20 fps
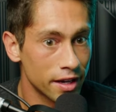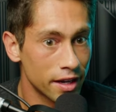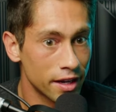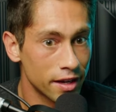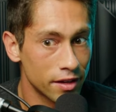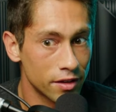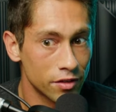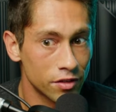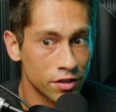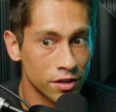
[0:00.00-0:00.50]

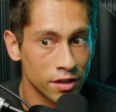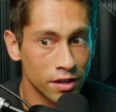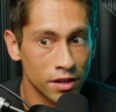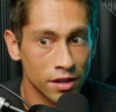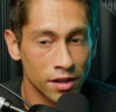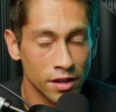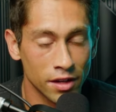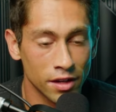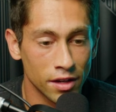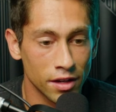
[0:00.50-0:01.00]
and
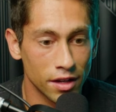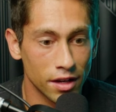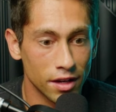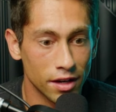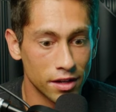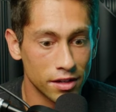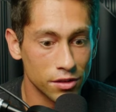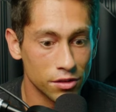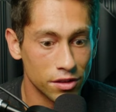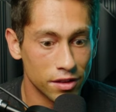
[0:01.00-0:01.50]

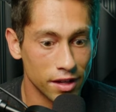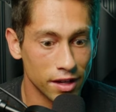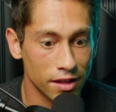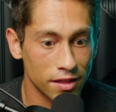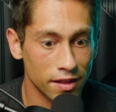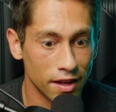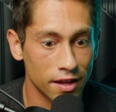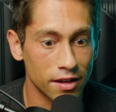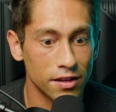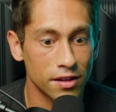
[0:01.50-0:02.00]
I do think
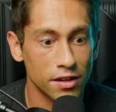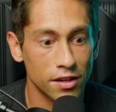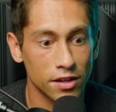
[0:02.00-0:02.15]
that,